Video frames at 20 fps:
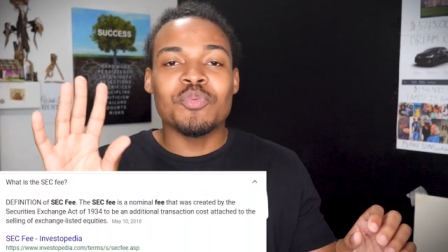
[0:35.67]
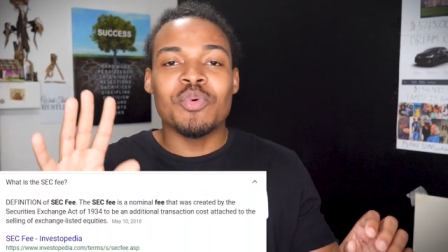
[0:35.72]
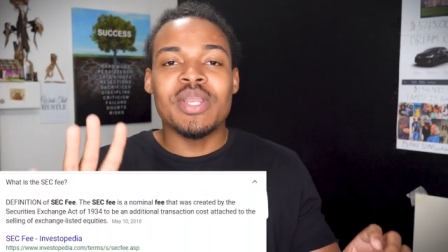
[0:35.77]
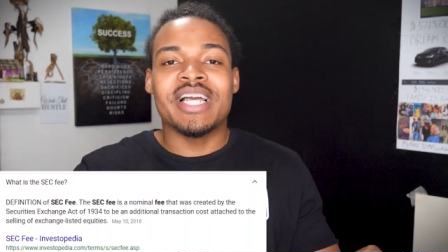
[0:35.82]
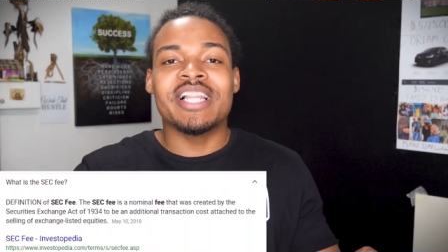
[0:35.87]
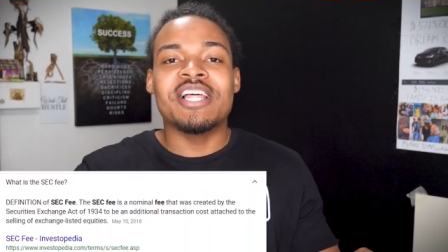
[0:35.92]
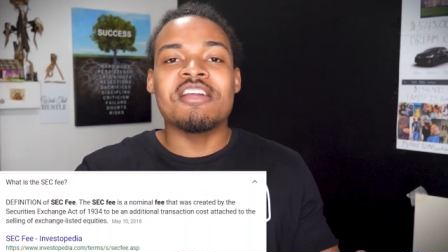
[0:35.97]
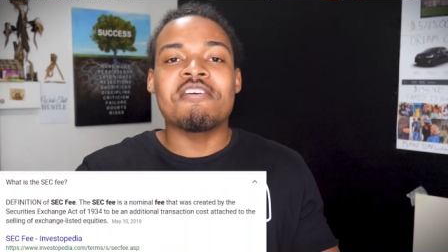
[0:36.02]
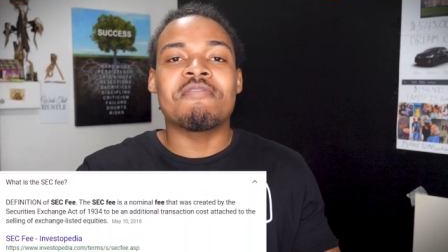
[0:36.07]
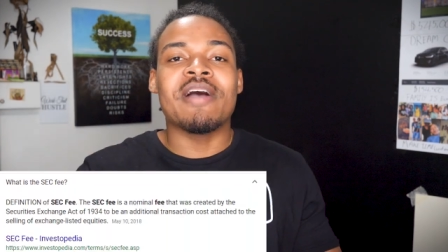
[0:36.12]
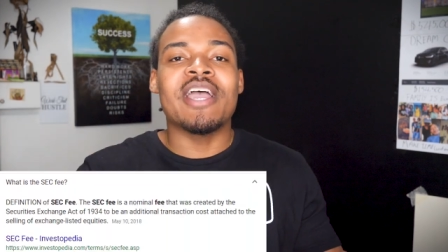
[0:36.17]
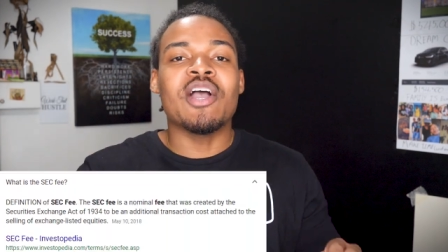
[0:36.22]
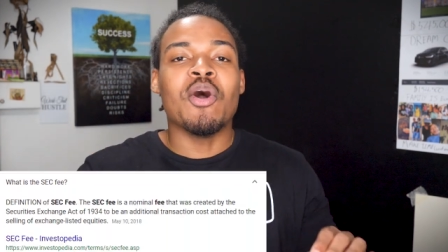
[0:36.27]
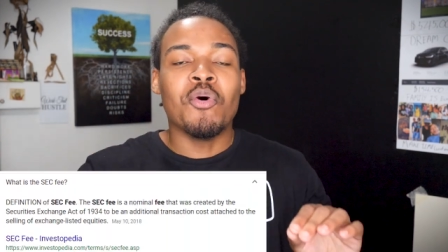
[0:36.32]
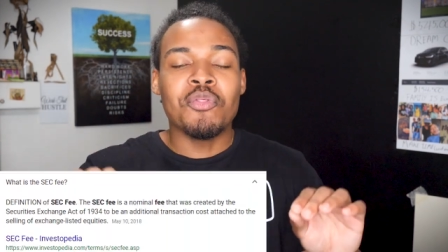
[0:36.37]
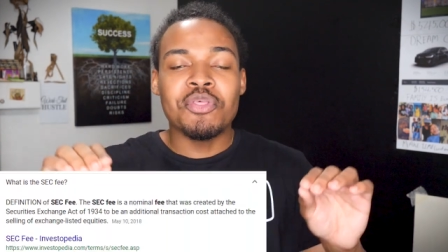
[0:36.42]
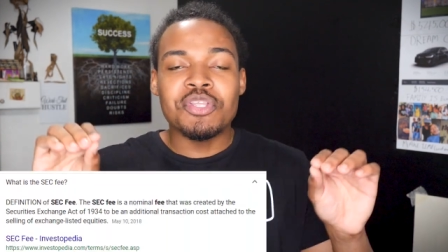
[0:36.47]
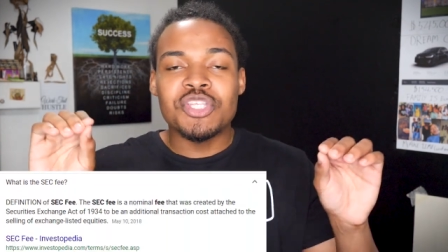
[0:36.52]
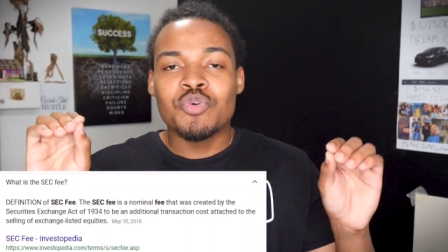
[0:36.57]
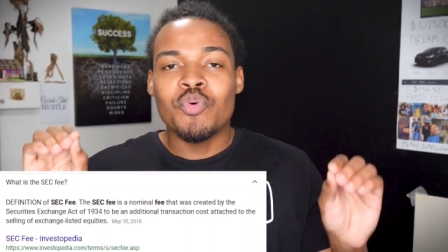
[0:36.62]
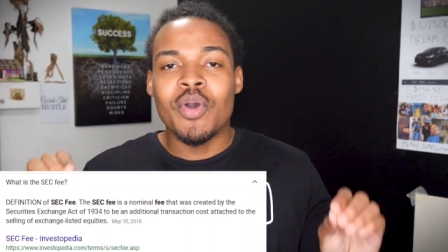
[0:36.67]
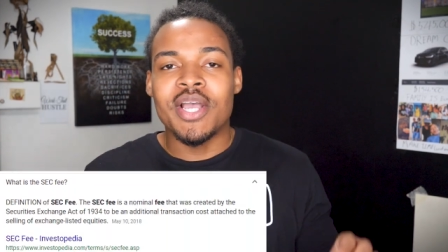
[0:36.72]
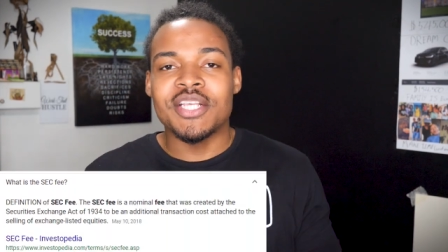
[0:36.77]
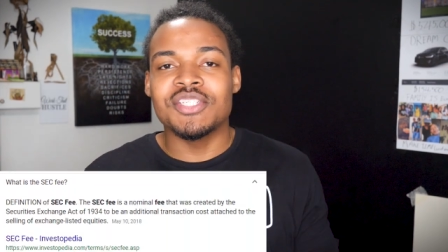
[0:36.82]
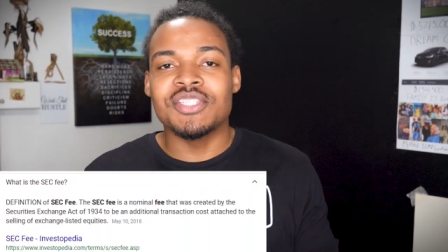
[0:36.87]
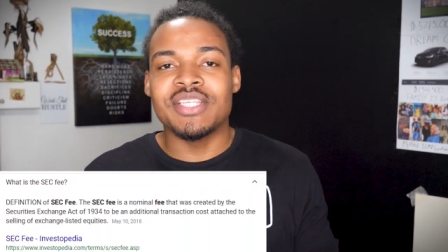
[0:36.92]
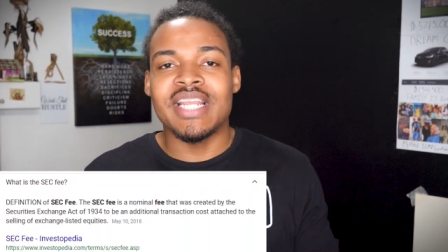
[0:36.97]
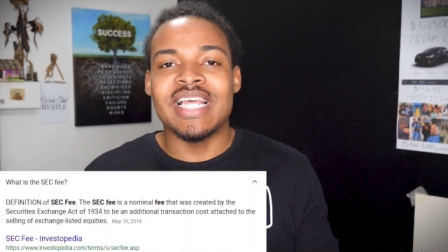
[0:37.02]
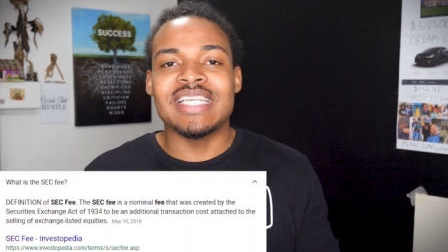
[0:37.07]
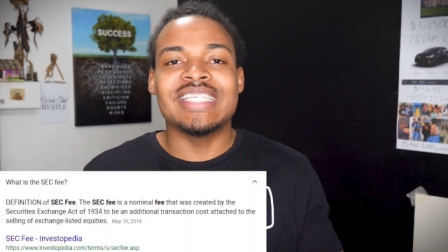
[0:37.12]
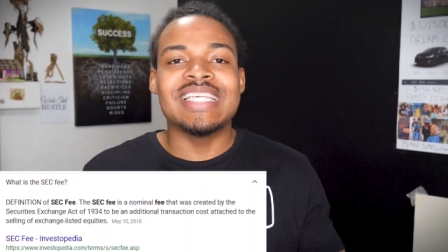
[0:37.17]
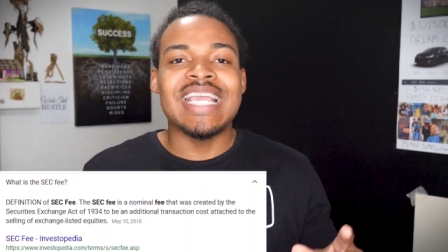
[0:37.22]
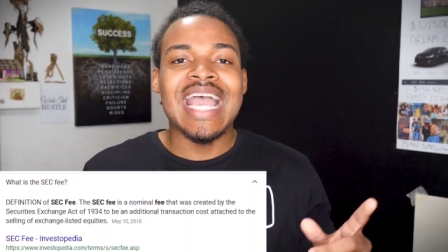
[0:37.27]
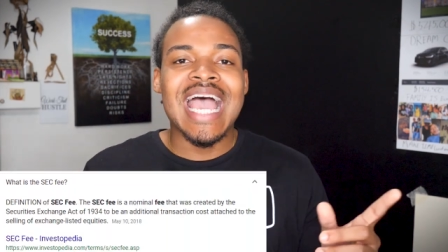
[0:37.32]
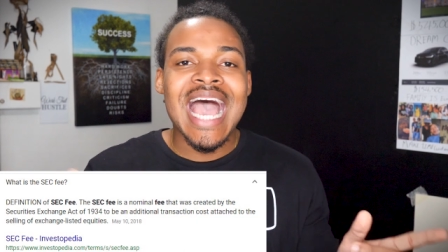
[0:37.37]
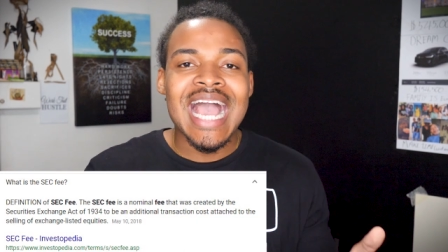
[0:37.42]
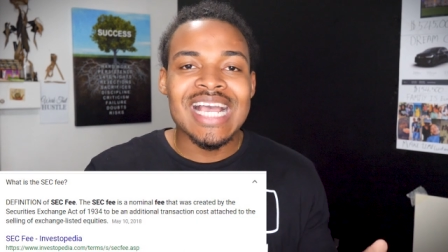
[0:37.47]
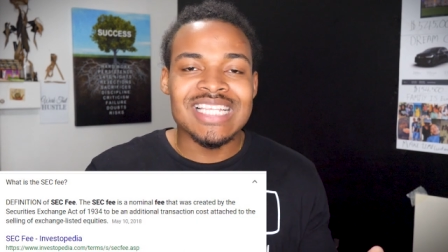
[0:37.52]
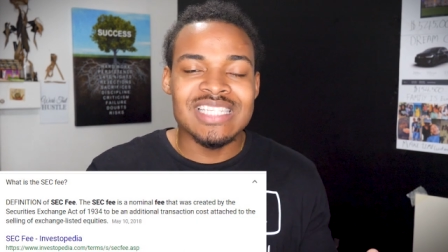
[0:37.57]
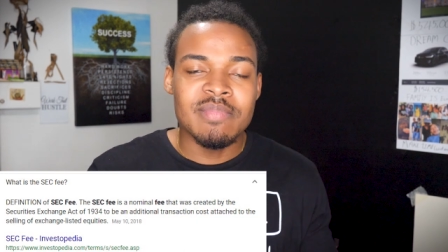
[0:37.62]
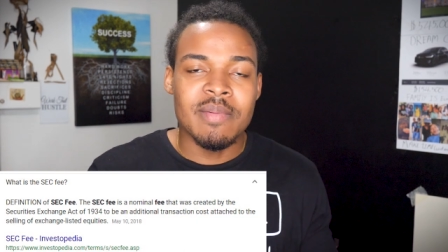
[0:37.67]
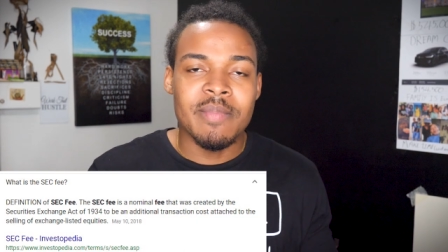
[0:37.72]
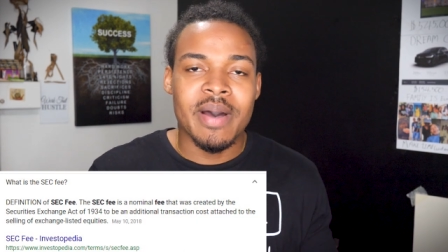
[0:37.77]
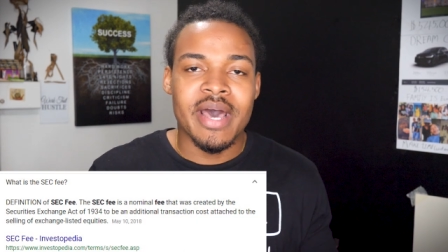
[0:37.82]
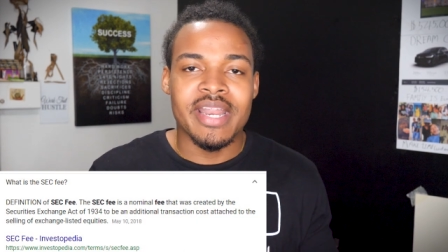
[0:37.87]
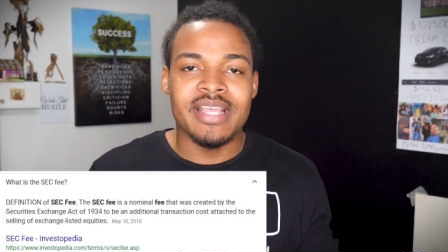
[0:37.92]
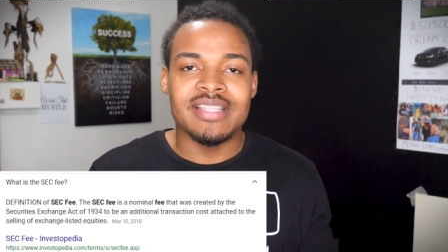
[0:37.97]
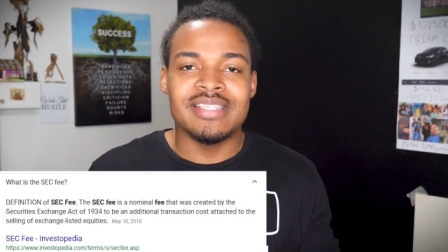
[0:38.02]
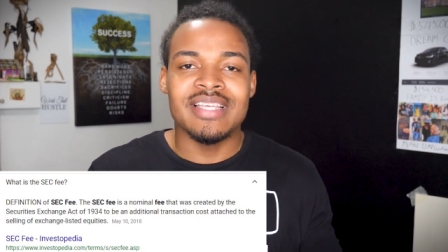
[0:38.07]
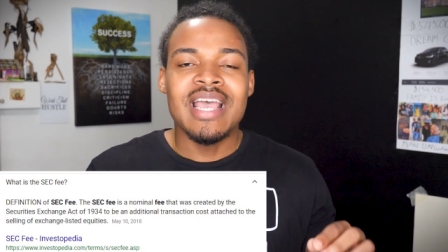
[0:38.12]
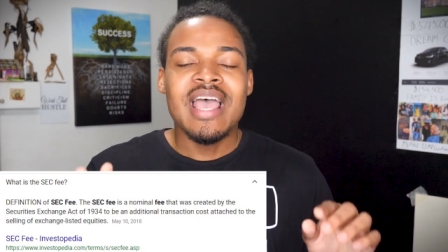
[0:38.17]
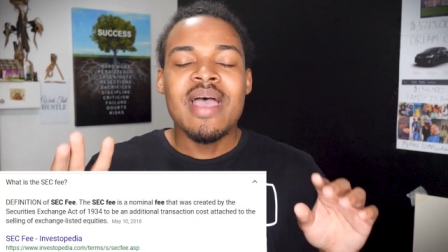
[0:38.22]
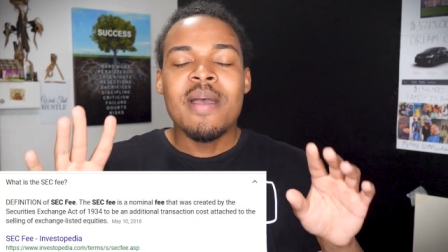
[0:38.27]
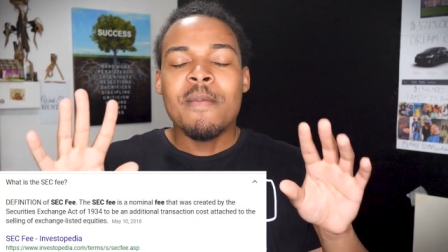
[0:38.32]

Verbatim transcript: want to clarify all those questions and actually ask them about it